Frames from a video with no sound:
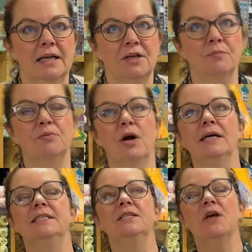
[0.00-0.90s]

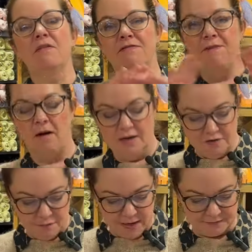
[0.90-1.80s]
comprises of
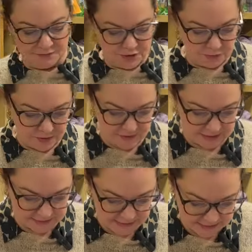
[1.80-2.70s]
five patterns that we've
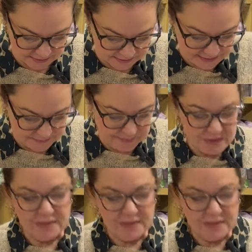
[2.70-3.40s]
had designed.